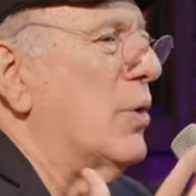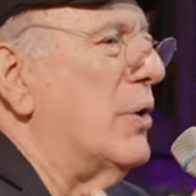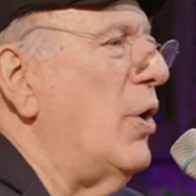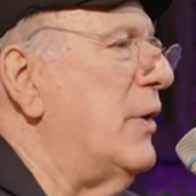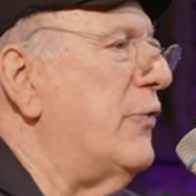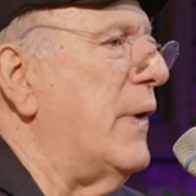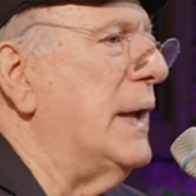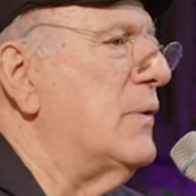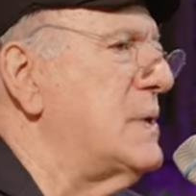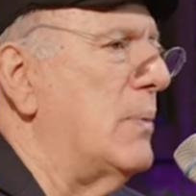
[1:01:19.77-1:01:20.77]
not afraid
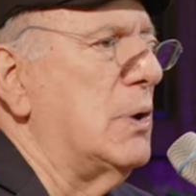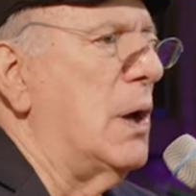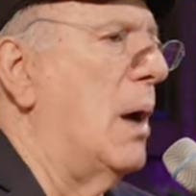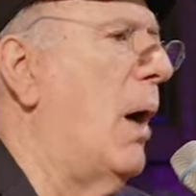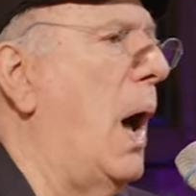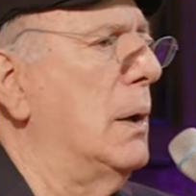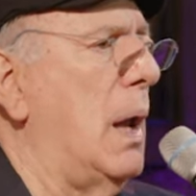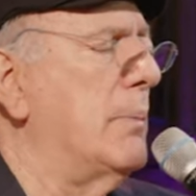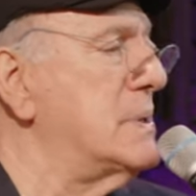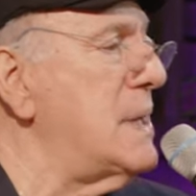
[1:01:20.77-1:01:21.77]
of somebody going, oh,
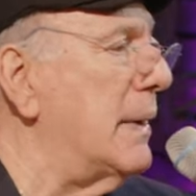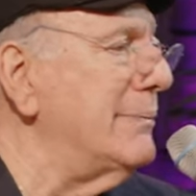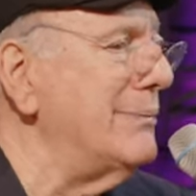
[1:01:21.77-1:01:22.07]
I'm Messiah.